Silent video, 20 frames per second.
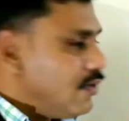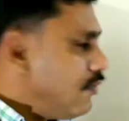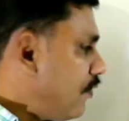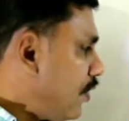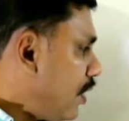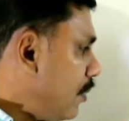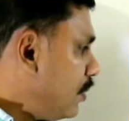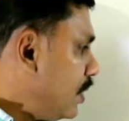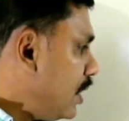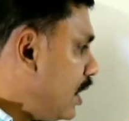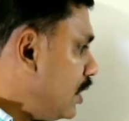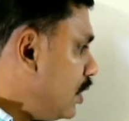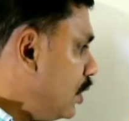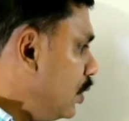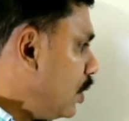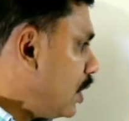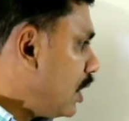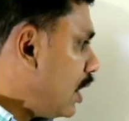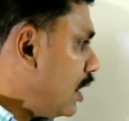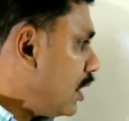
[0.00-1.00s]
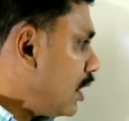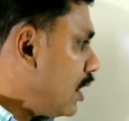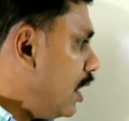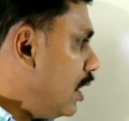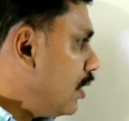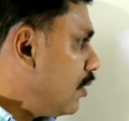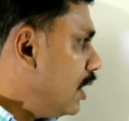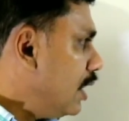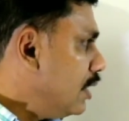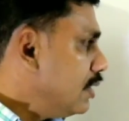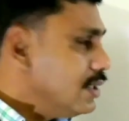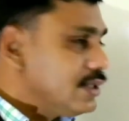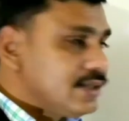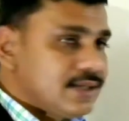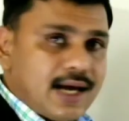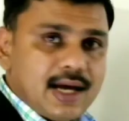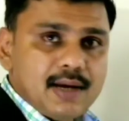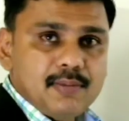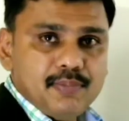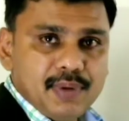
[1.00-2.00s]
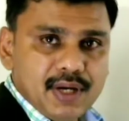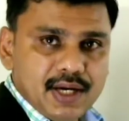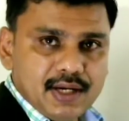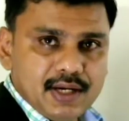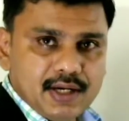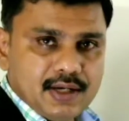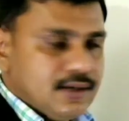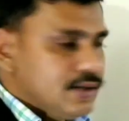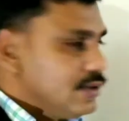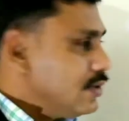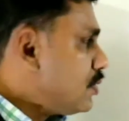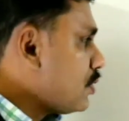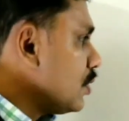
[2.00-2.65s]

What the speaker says: From that you can calculate the time period.